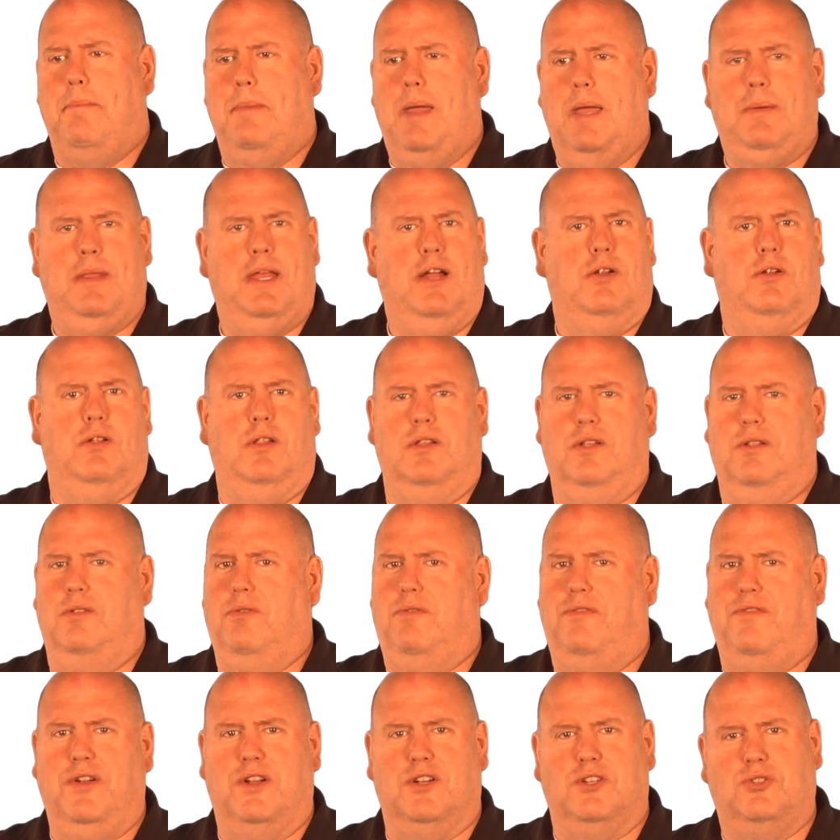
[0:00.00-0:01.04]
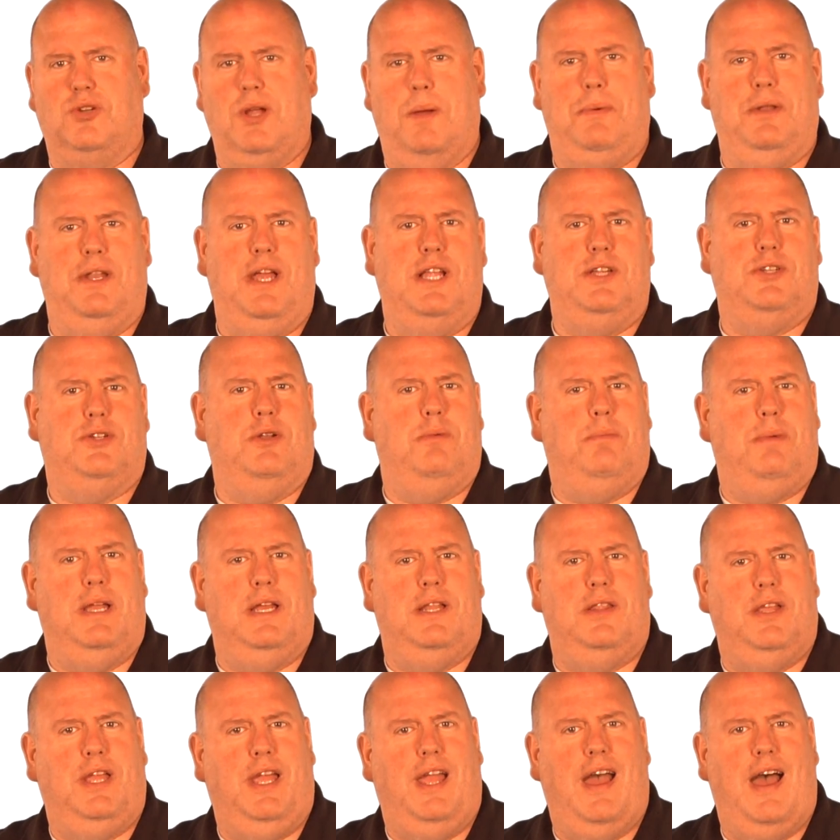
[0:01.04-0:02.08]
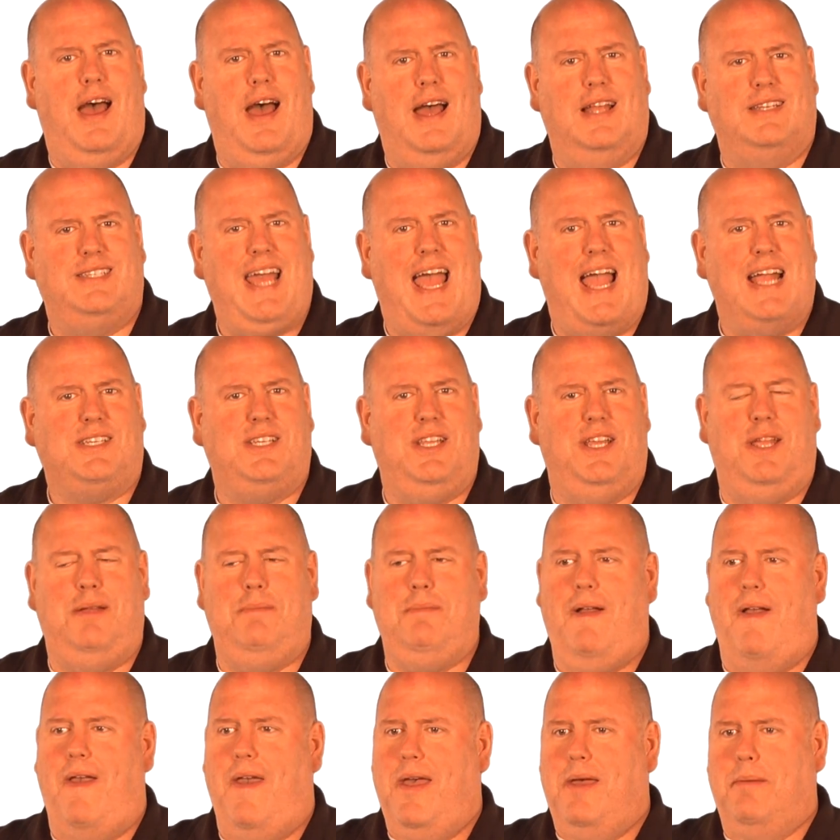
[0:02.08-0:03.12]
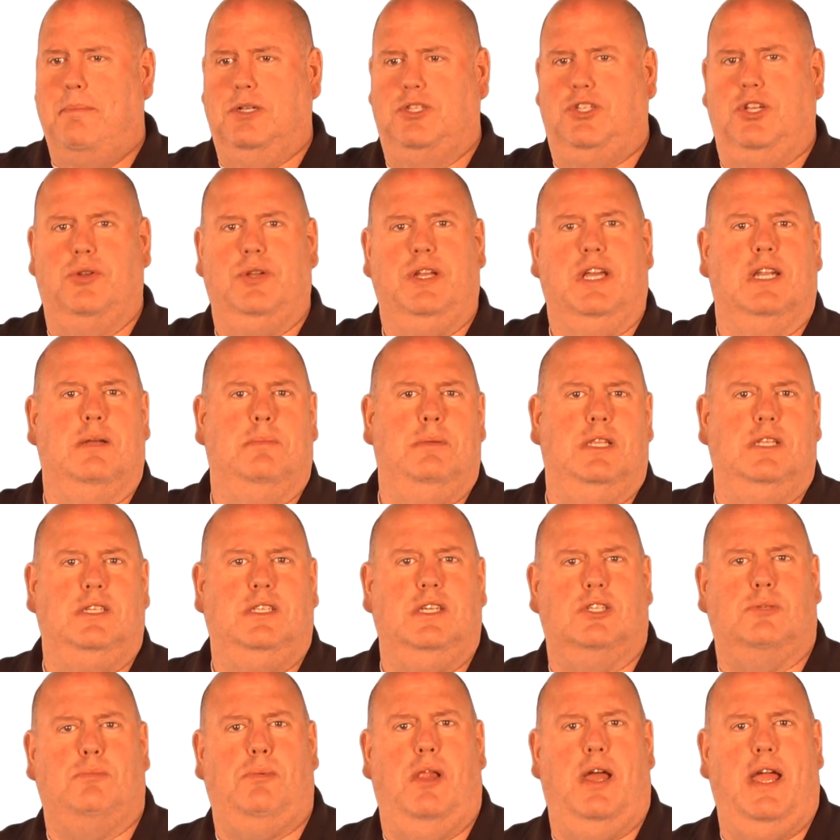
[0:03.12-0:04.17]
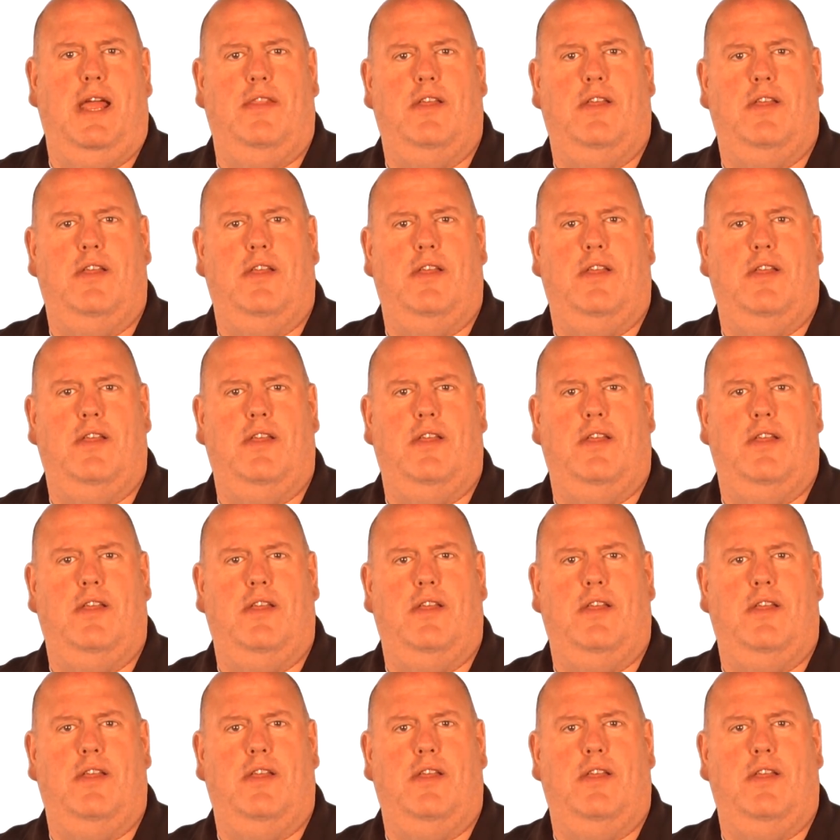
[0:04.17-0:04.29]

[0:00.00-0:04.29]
Maybe they're a little fear of trepidation to be in the TAC team, but you can get them in the display.